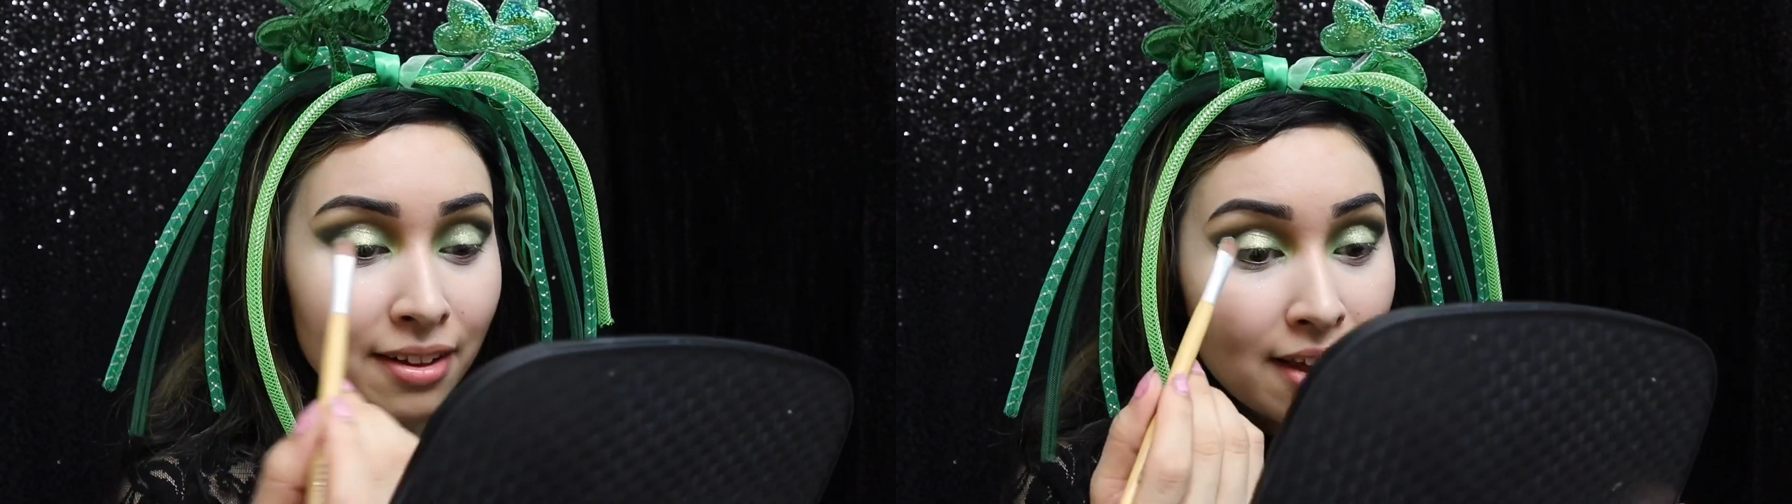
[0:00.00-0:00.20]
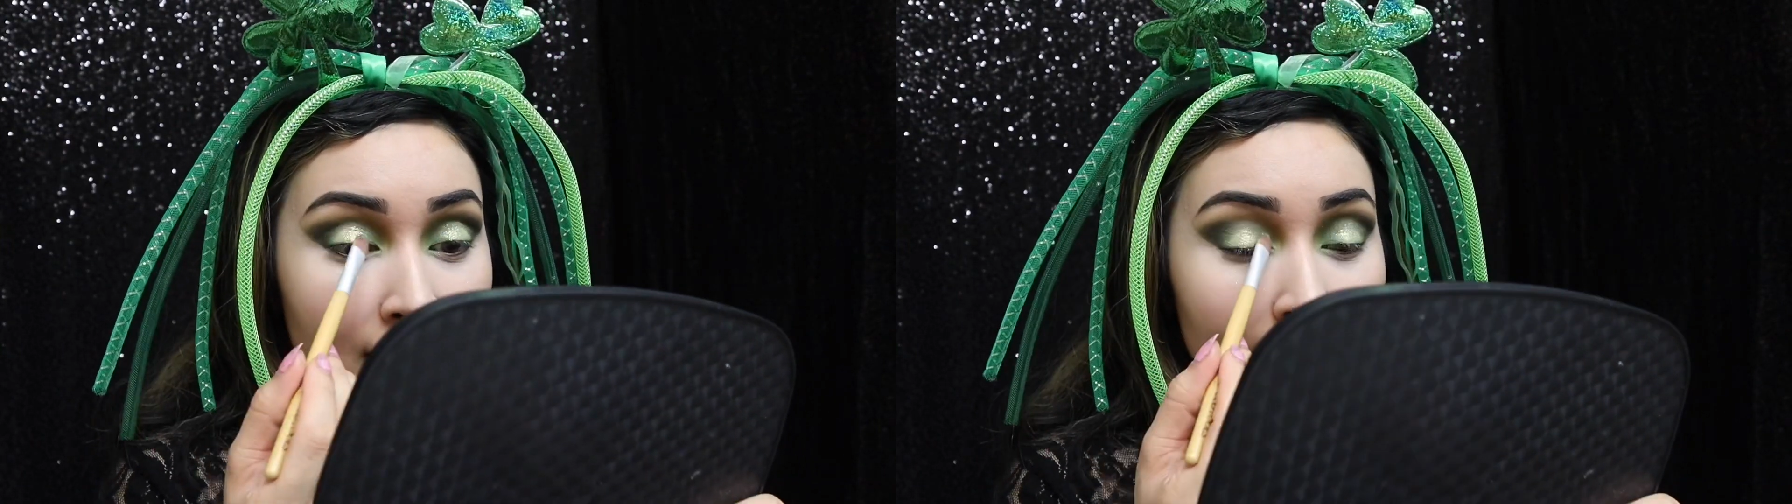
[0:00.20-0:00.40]

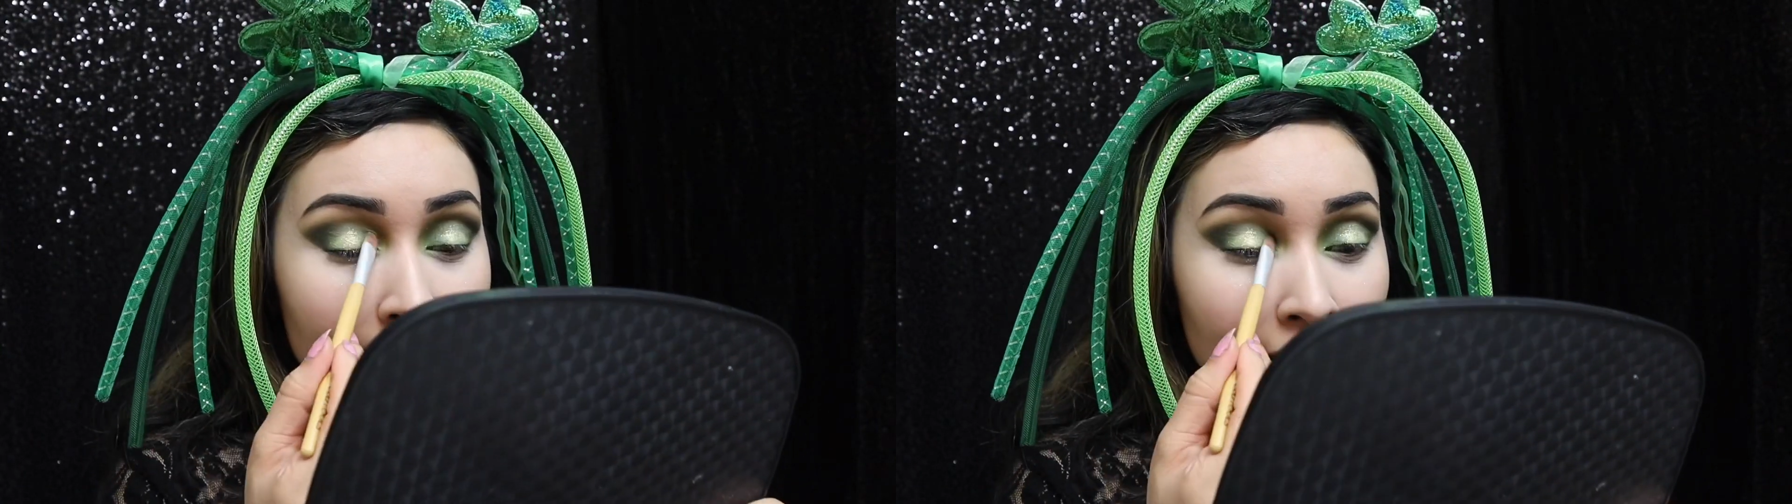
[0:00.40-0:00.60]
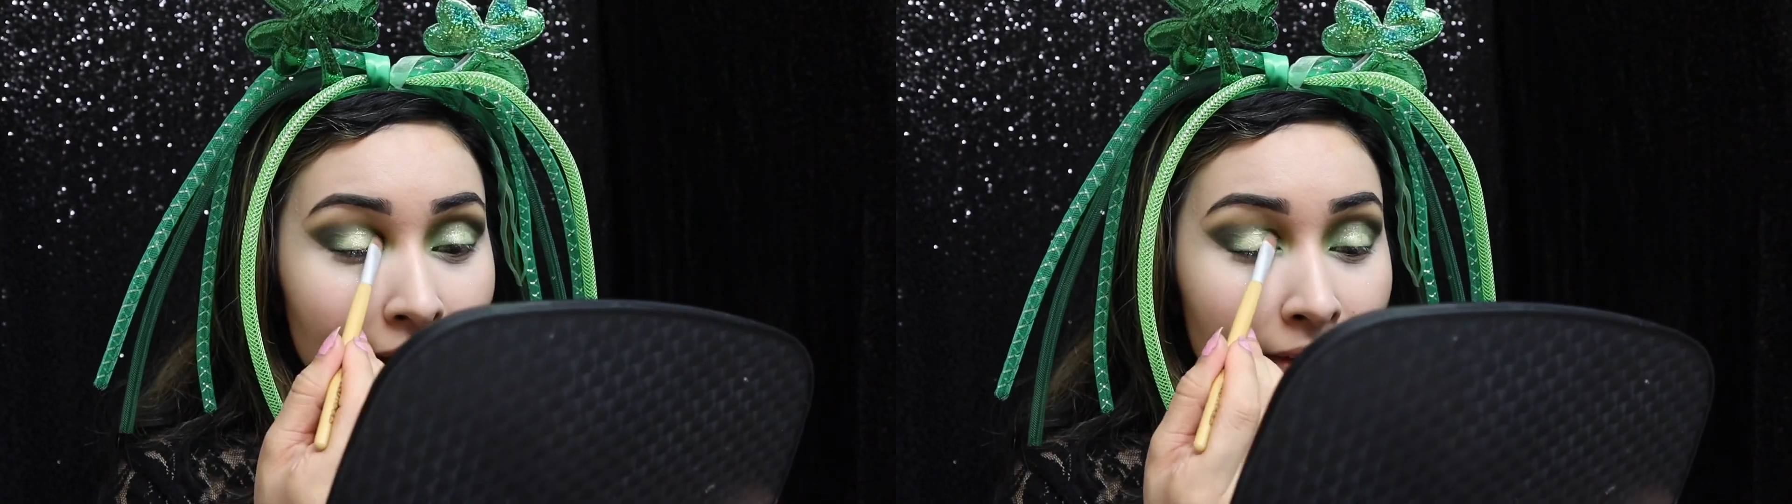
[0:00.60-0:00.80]
blend
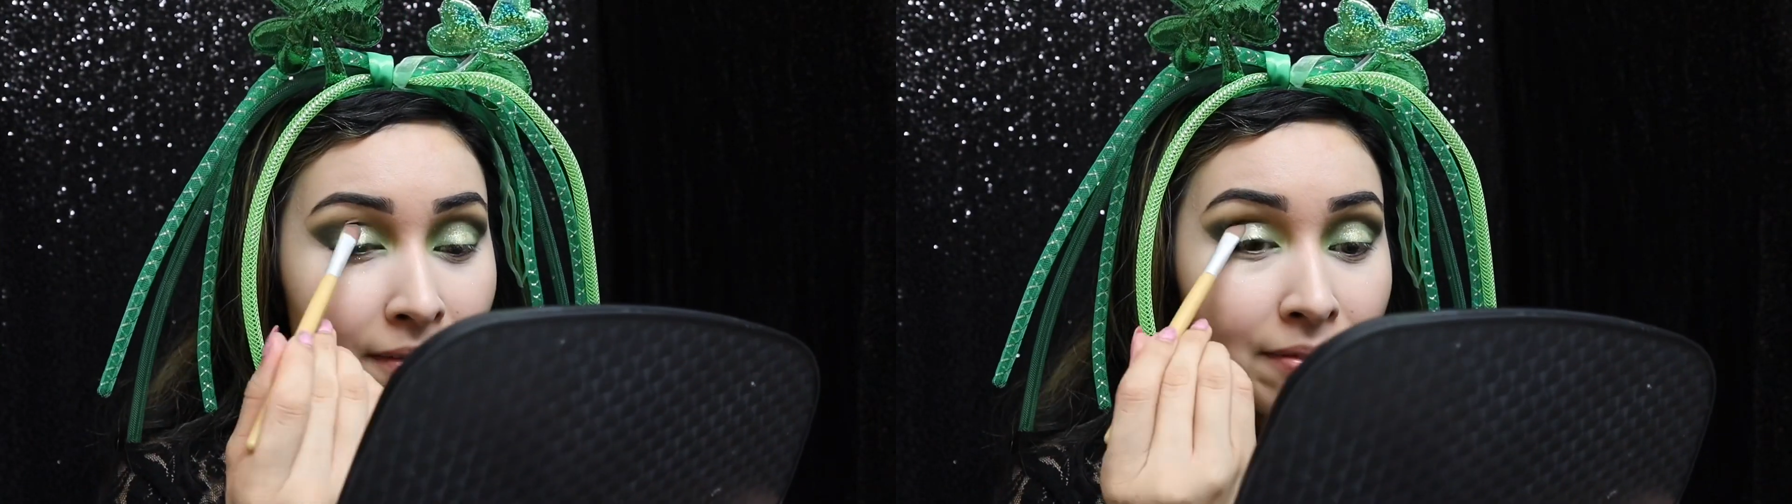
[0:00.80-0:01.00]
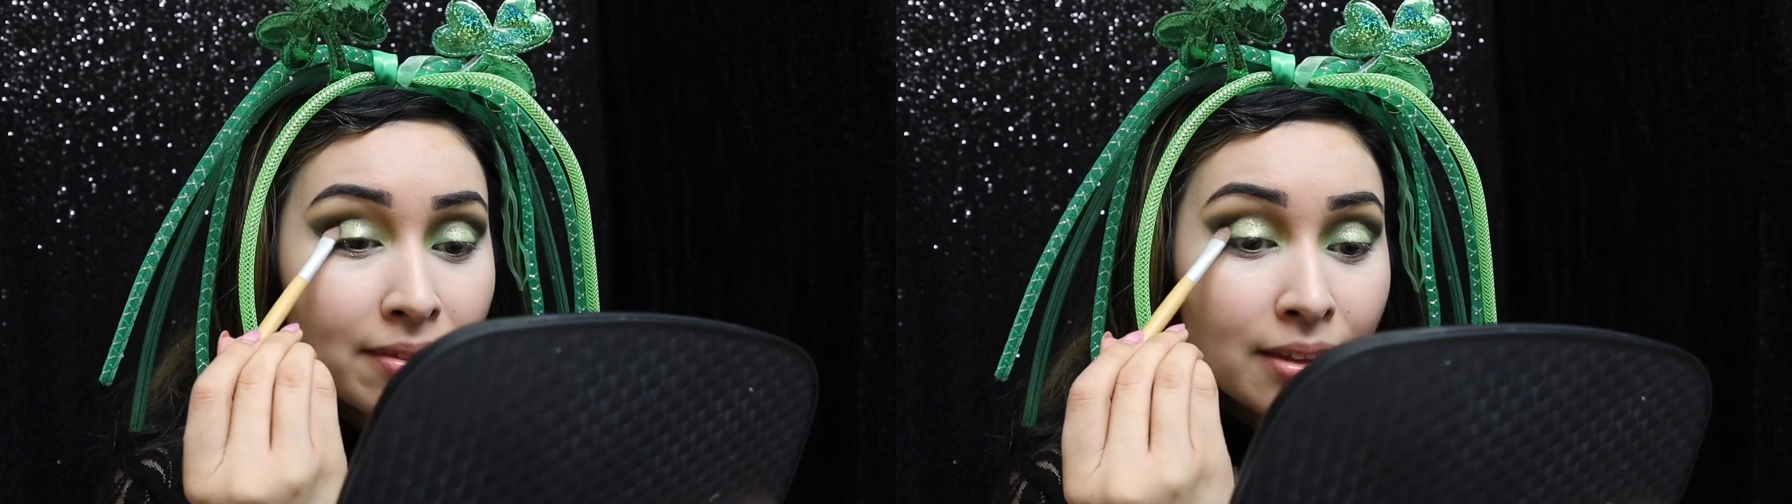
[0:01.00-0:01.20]
in
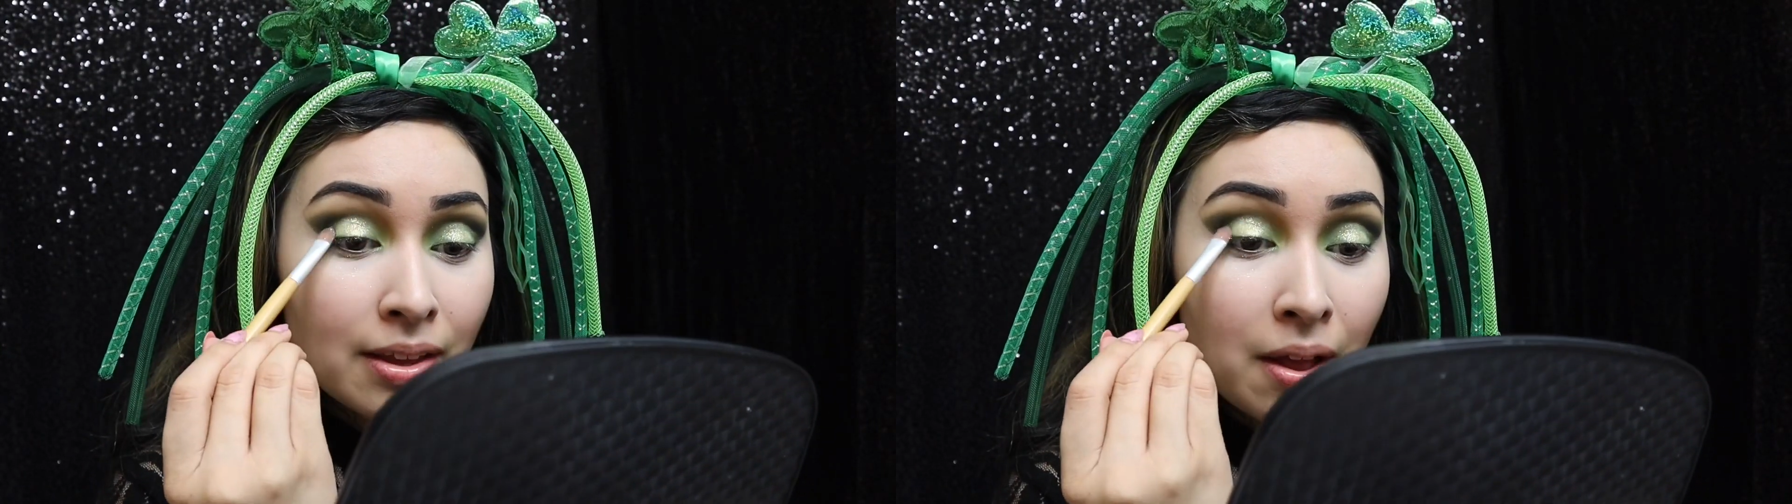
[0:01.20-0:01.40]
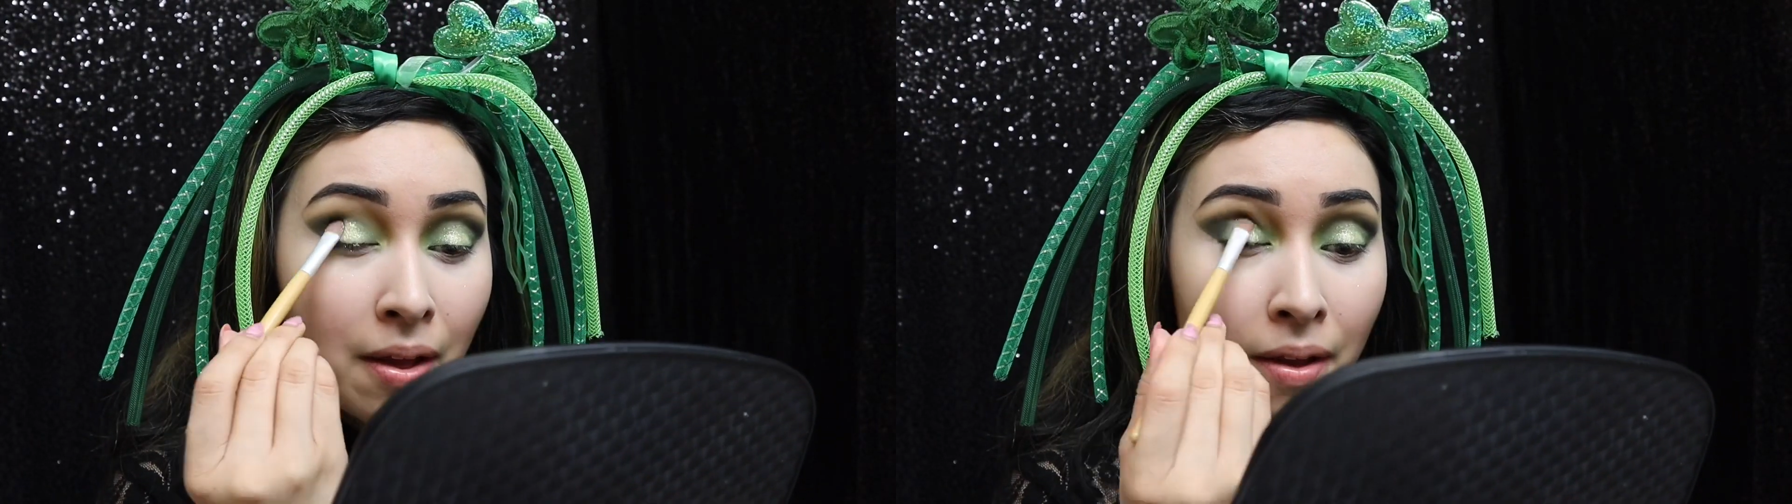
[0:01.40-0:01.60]

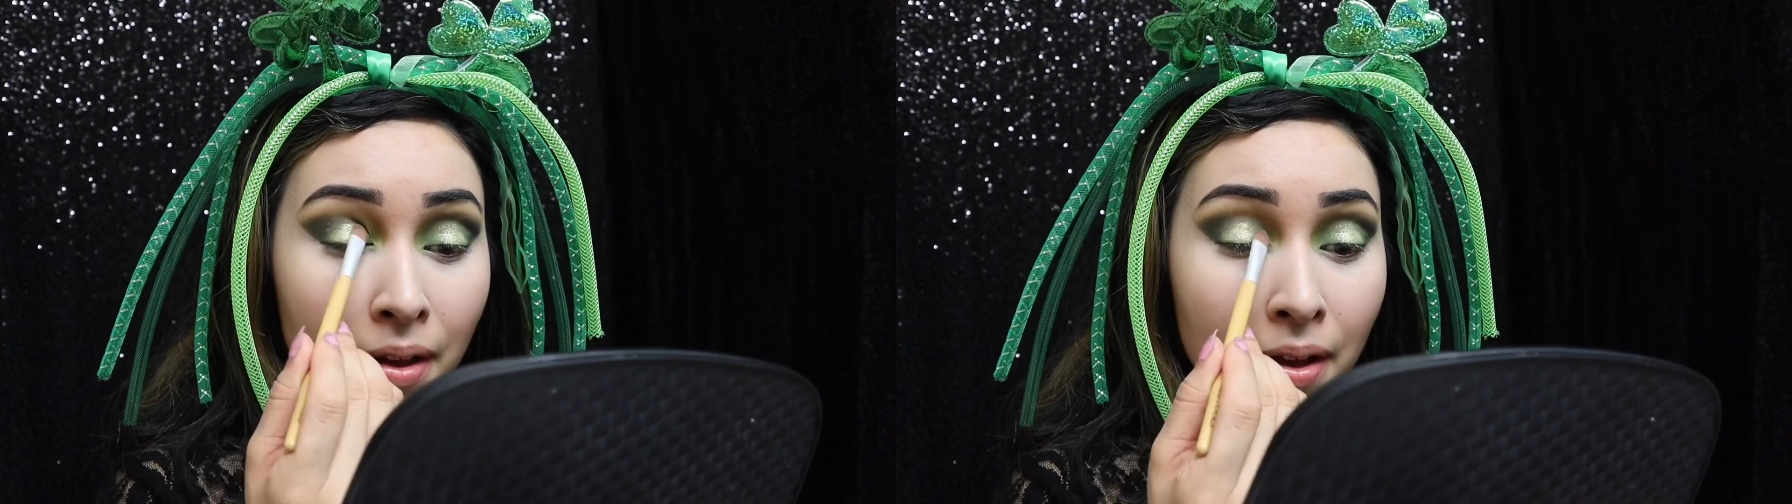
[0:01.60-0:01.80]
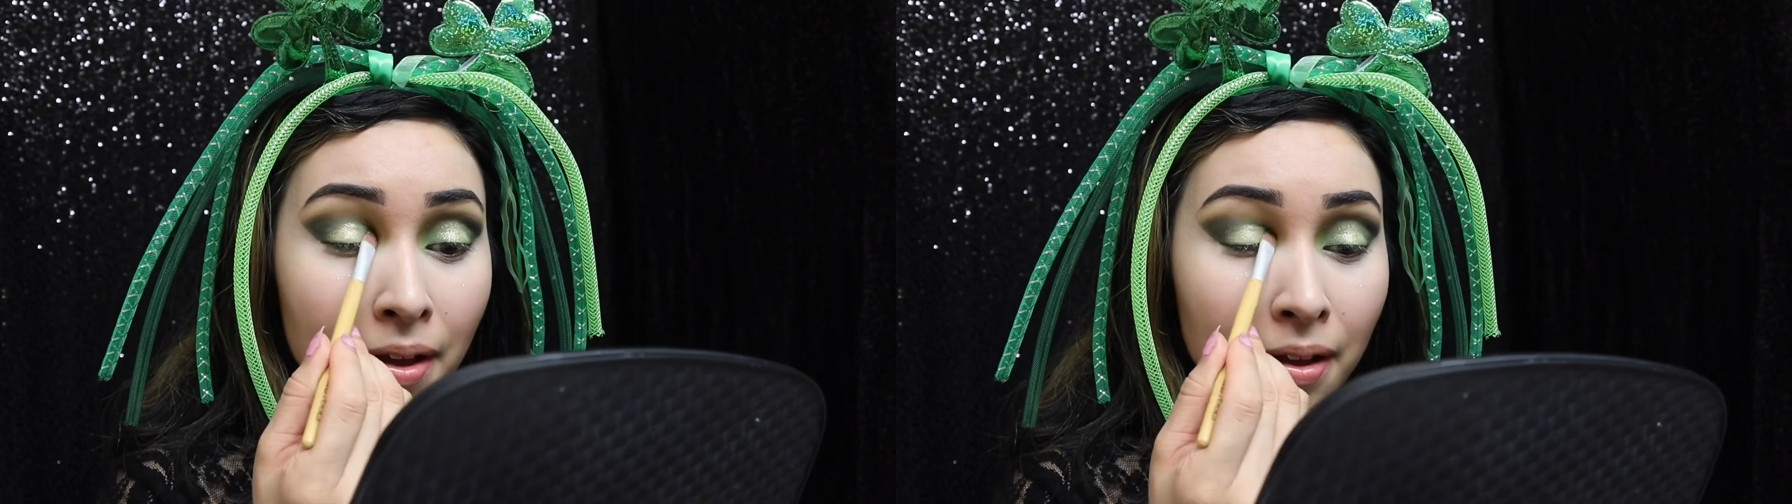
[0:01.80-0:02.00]

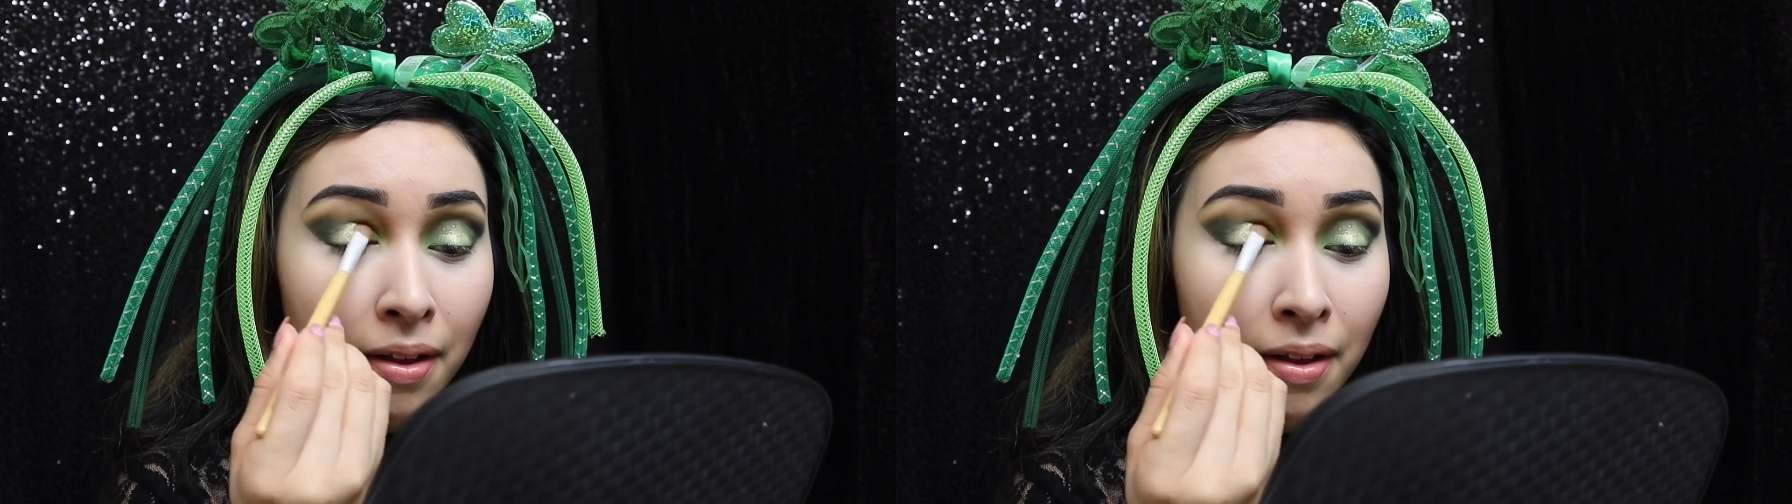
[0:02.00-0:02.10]
nicely.